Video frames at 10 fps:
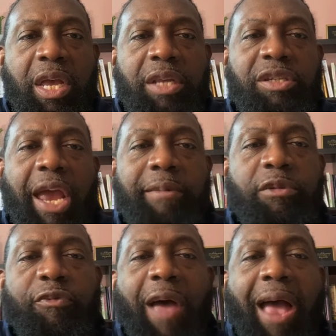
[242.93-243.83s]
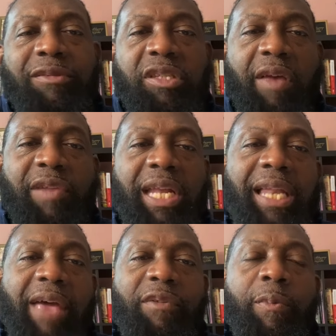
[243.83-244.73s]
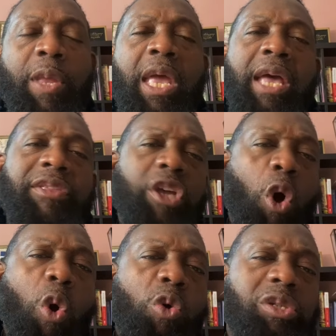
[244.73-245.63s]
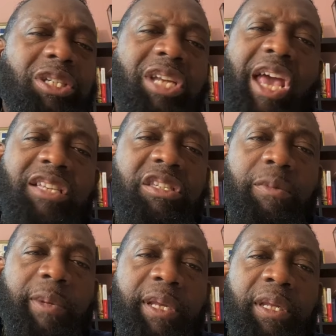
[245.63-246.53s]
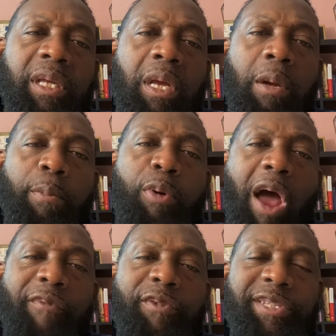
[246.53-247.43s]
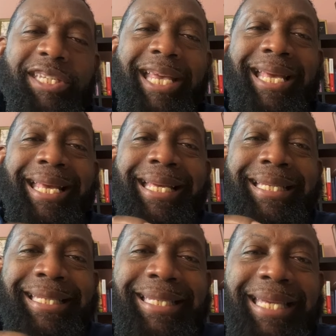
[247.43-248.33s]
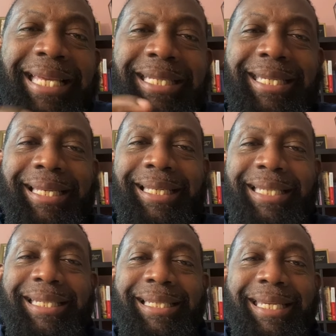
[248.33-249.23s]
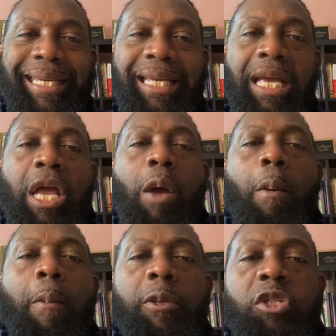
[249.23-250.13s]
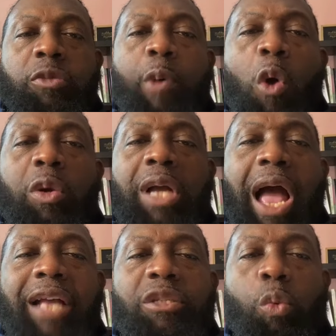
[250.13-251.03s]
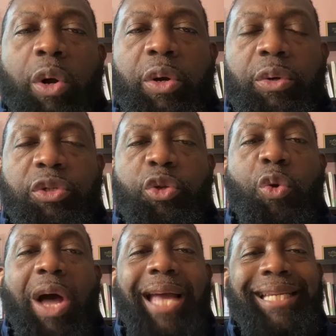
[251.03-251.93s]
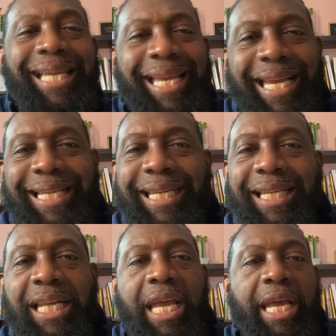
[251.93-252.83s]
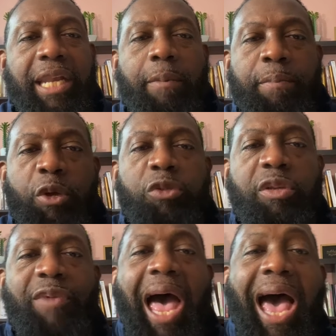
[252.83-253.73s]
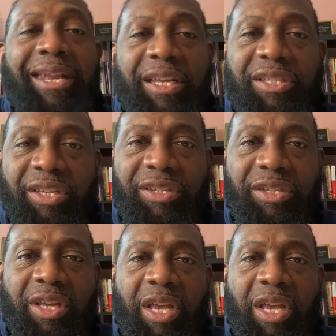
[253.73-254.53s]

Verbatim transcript: James 5, 7, and 11. The Old Testament prophets ceaselessly spoke God's word to unheeding and abusive audiences.